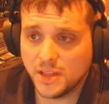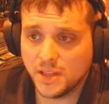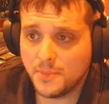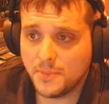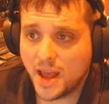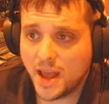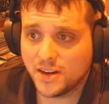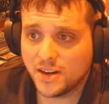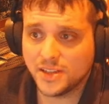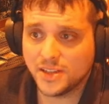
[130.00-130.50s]

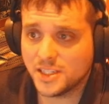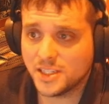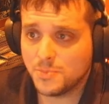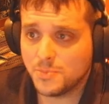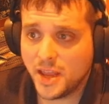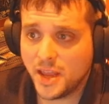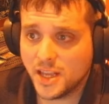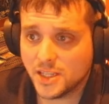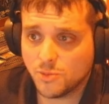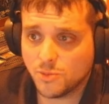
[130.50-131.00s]
matter. This
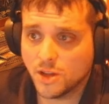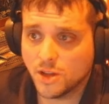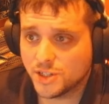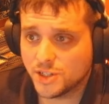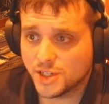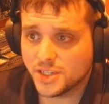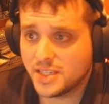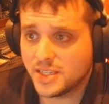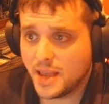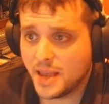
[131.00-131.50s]
may as well
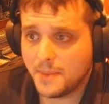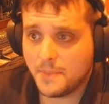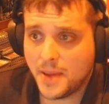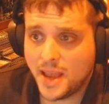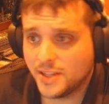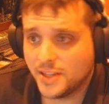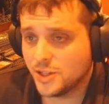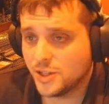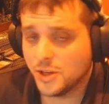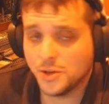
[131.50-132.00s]
just say
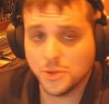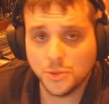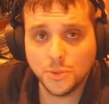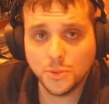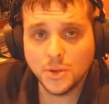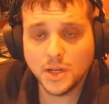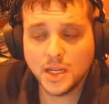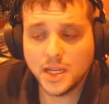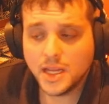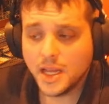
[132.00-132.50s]
pay 2
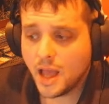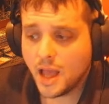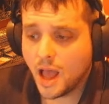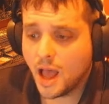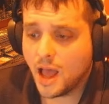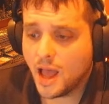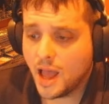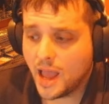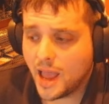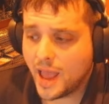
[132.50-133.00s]

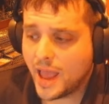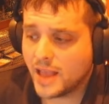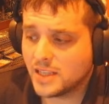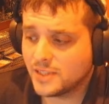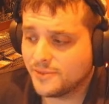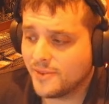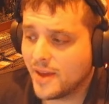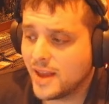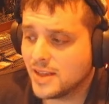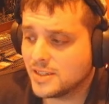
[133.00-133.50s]
as
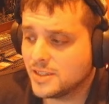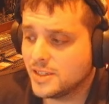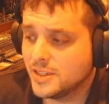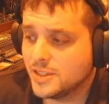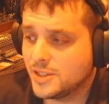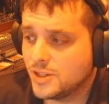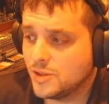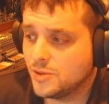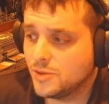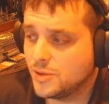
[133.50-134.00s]
fast
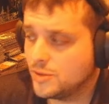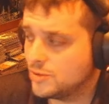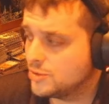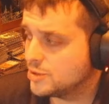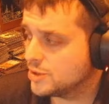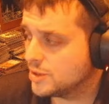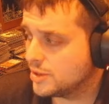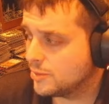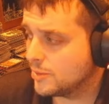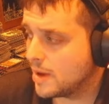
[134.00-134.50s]
as you
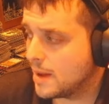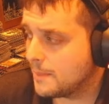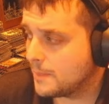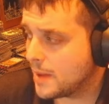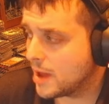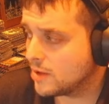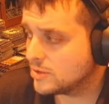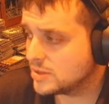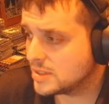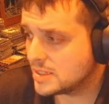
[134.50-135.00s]
usually ramp
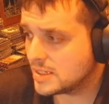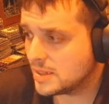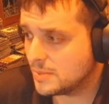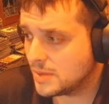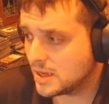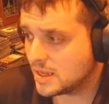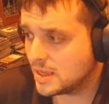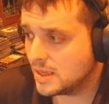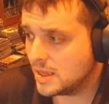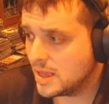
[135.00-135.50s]
out in
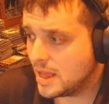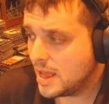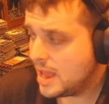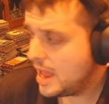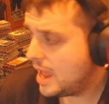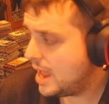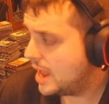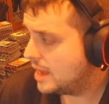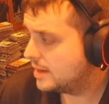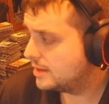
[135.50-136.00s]
Simic.
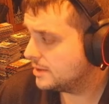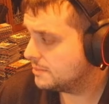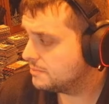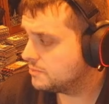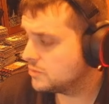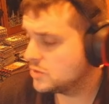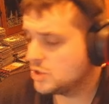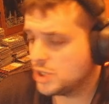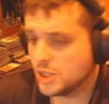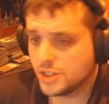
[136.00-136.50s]
And
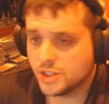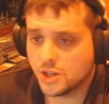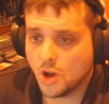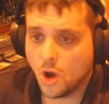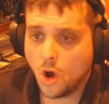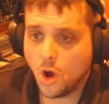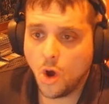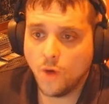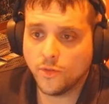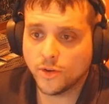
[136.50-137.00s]
just
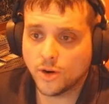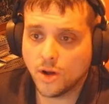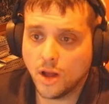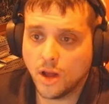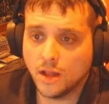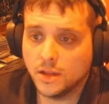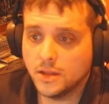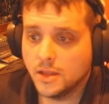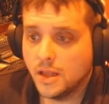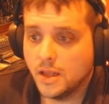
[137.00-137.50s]

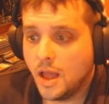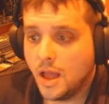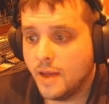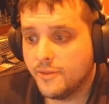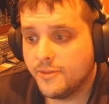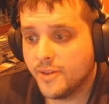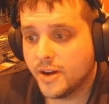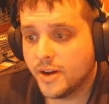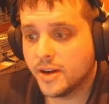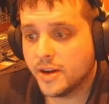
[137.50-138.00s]
overall, a
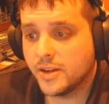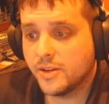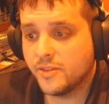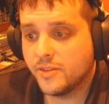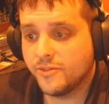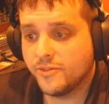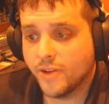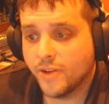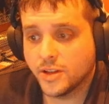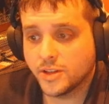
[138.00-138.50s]
very
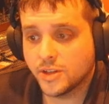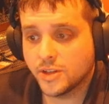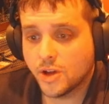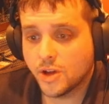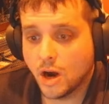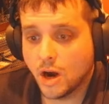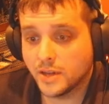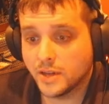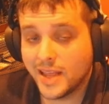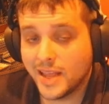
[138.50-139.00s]
fun
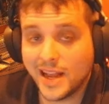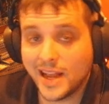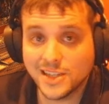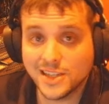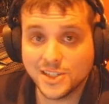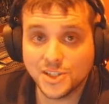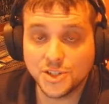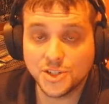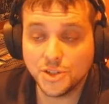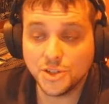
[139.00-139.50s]
card that has
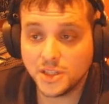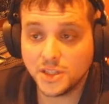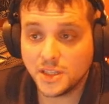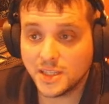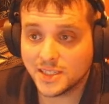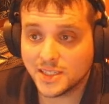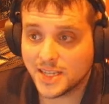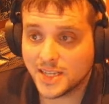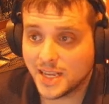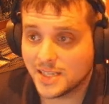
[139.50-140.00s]
stood
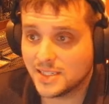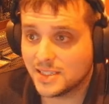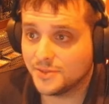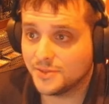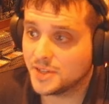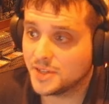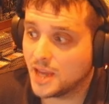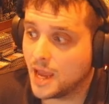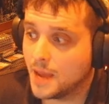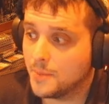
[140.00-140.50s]
the test of
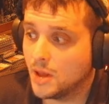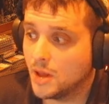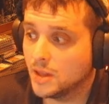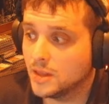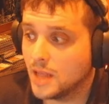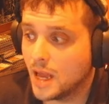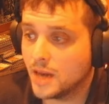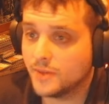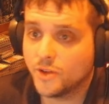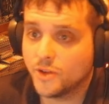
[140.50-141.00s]
time. A
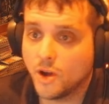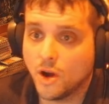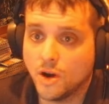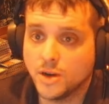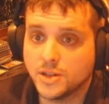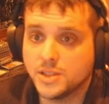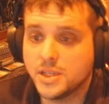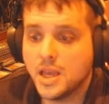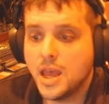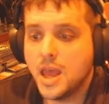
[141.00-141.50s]
lot of
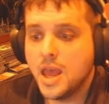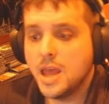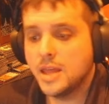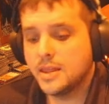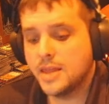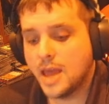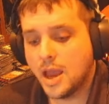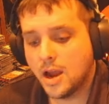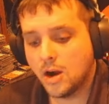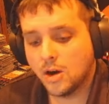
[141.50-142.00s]
cards
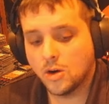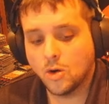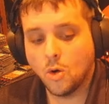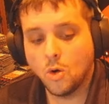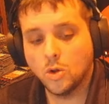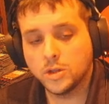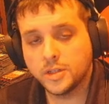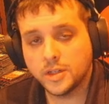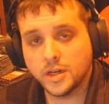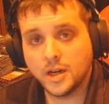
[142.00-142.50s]
that are
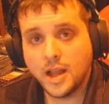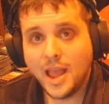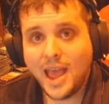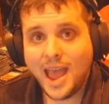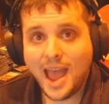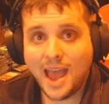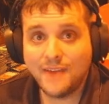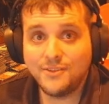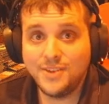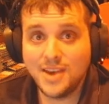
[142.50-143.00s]
older
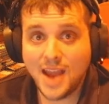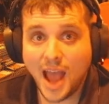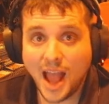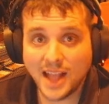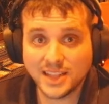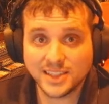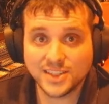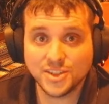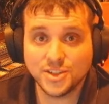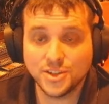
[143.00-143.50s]
have
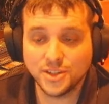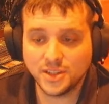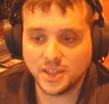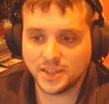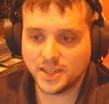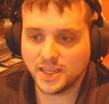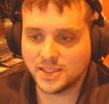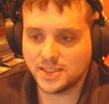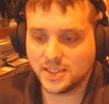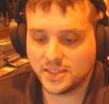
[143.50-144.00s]
not stood the
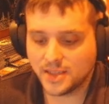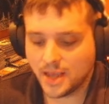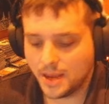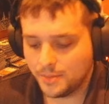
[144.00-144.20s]
test of time,